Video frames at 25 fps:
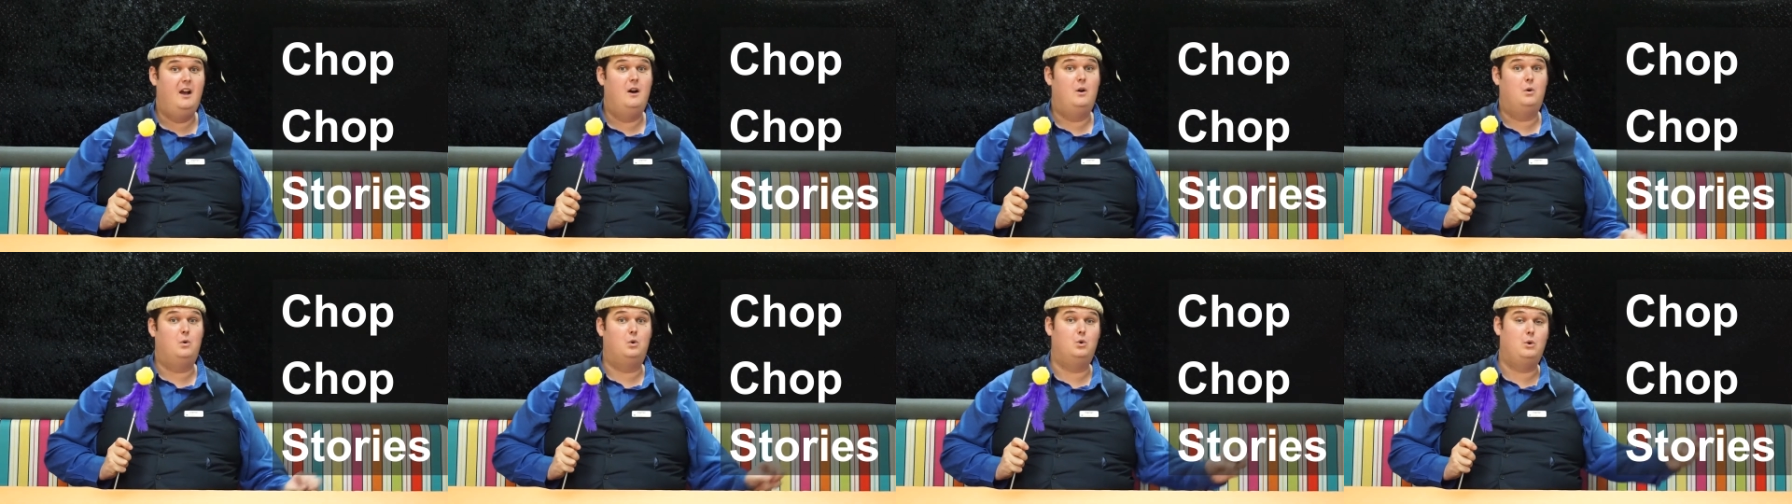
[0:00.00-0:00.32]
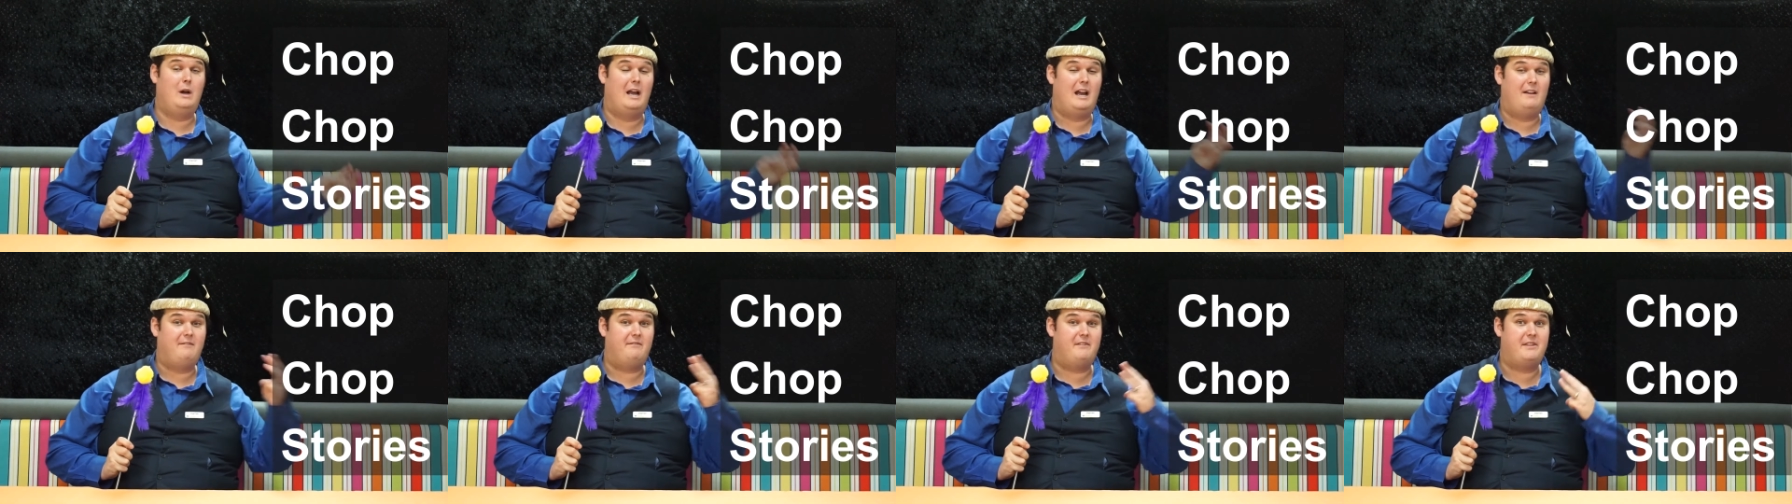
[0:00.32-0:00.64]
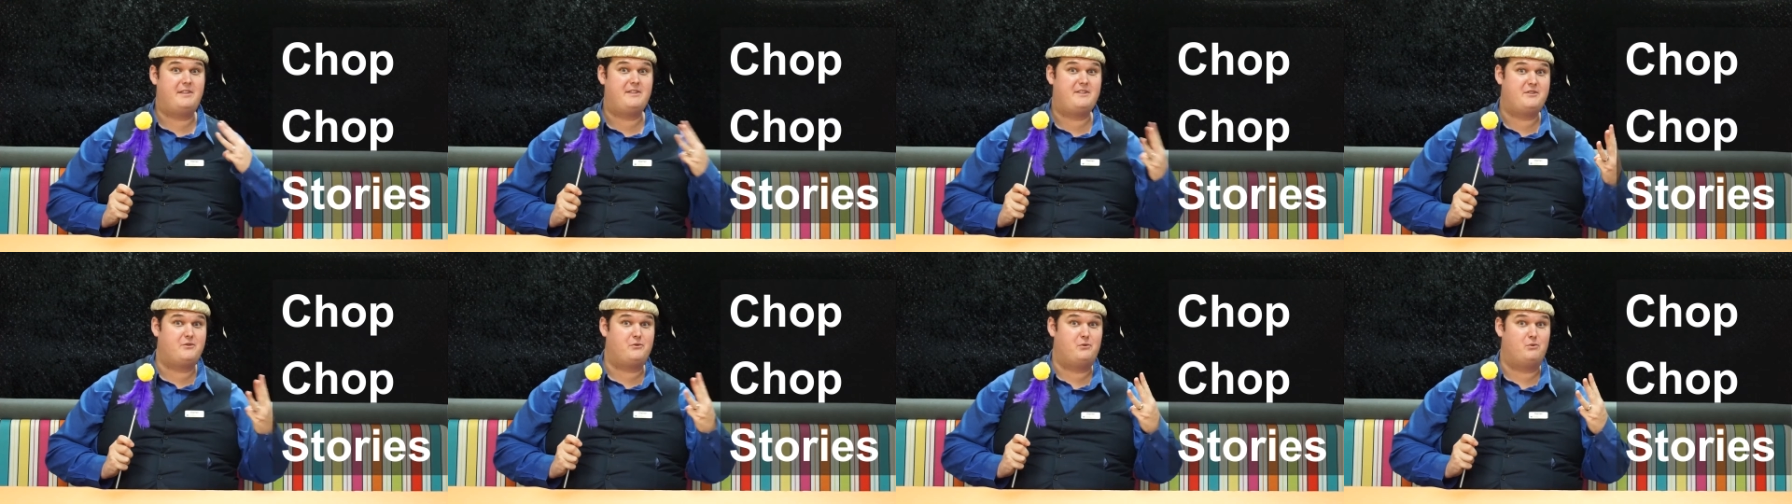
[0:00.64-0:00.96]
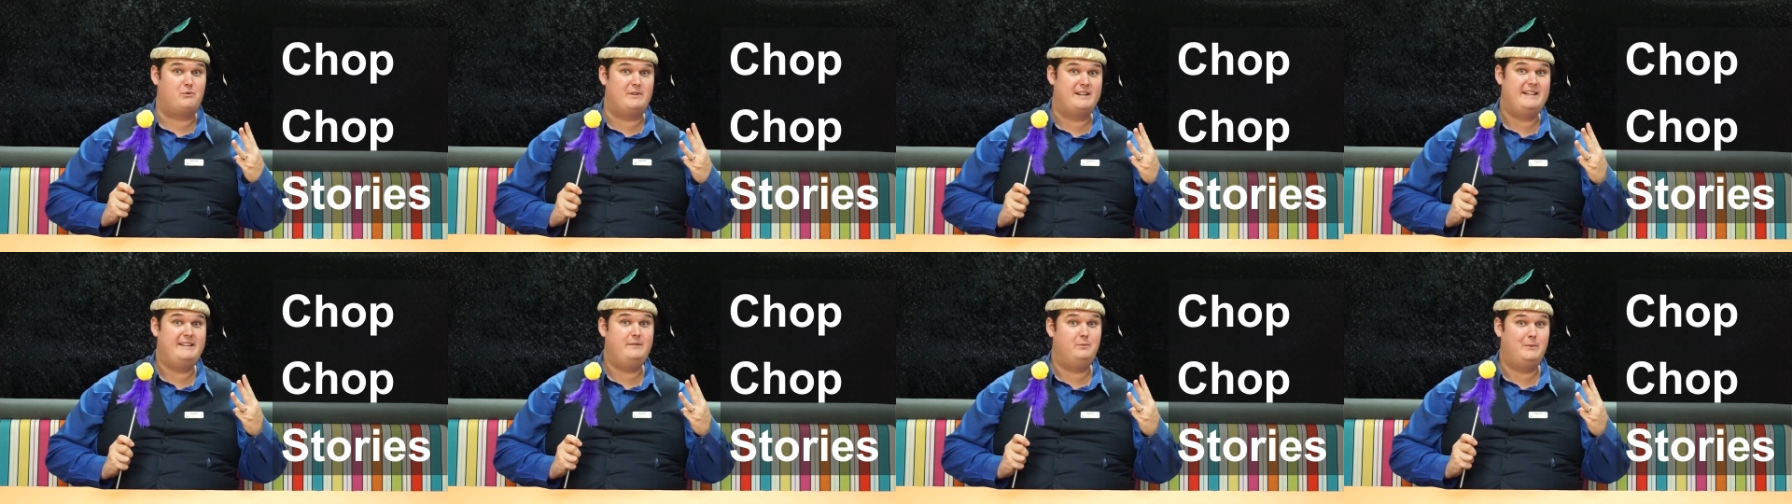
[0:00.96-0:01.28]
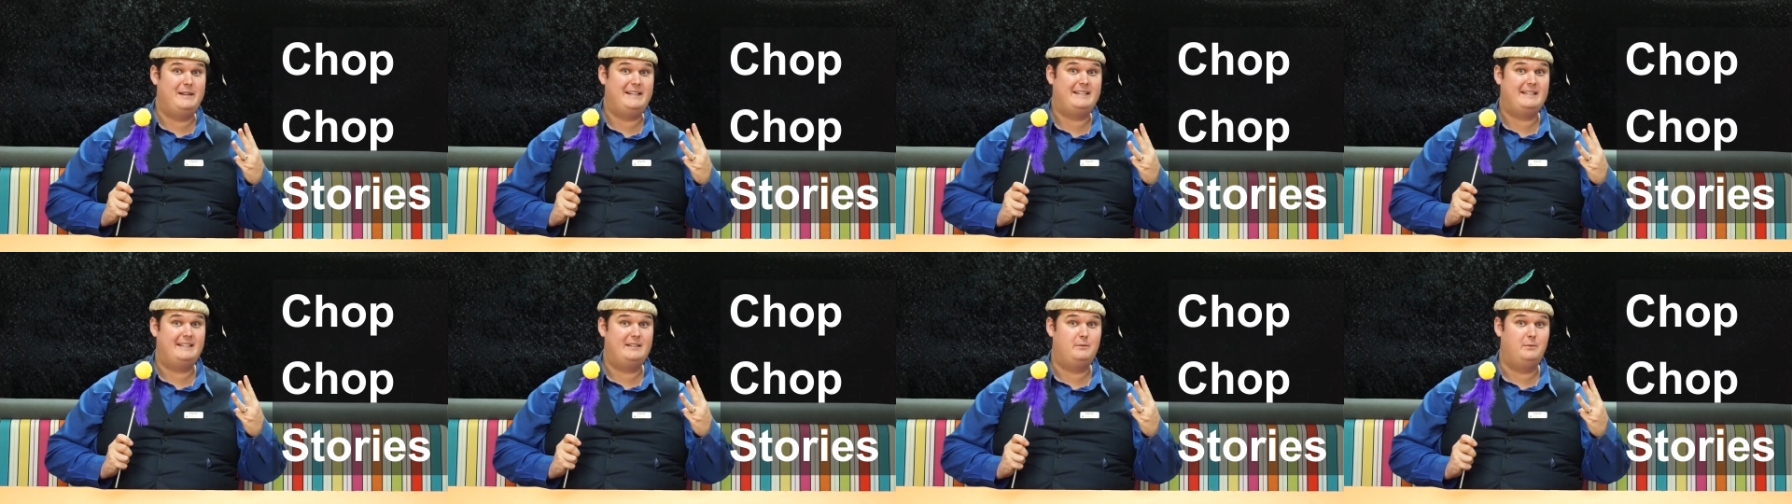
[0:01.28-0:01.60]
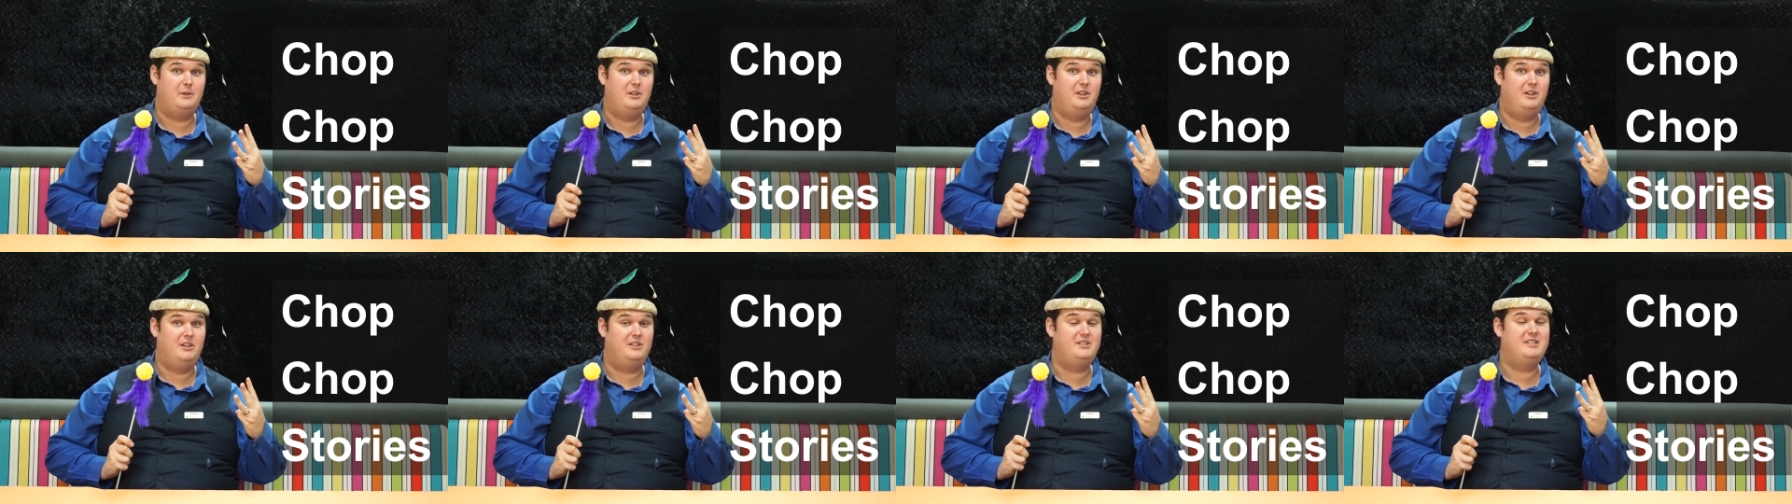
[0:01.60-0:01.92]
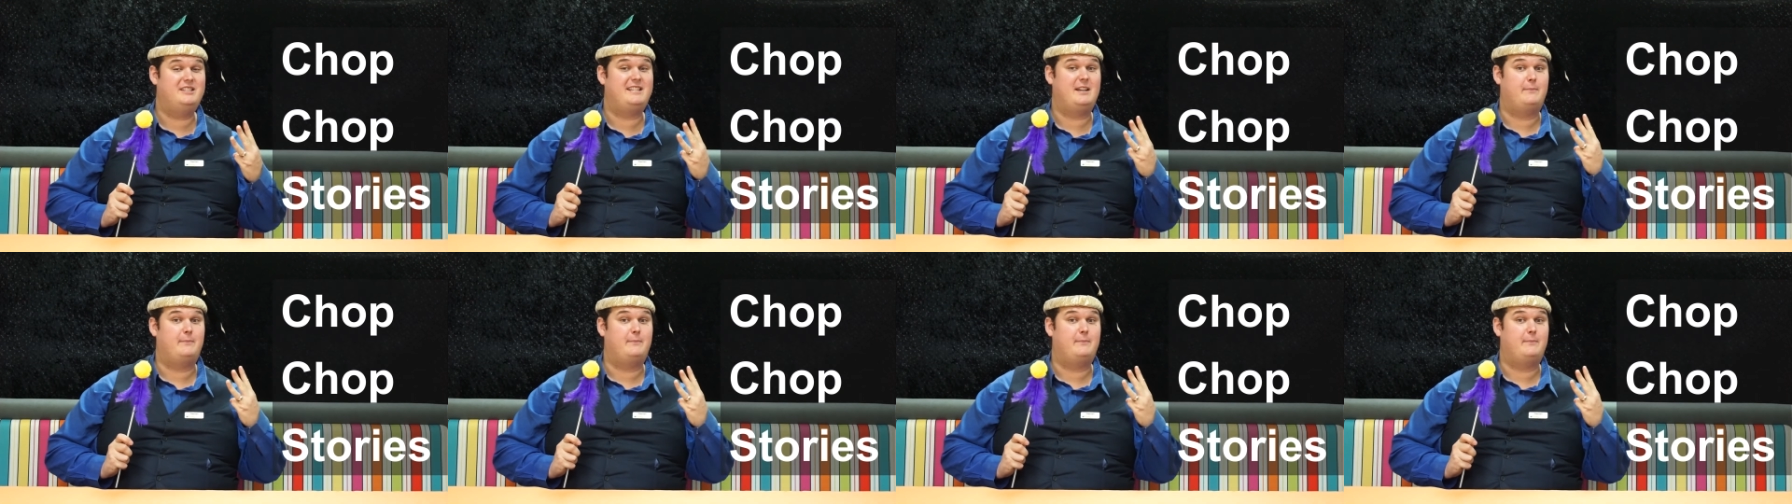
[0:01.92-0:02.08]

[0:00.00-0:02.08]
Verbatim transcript: we'll have three weekly words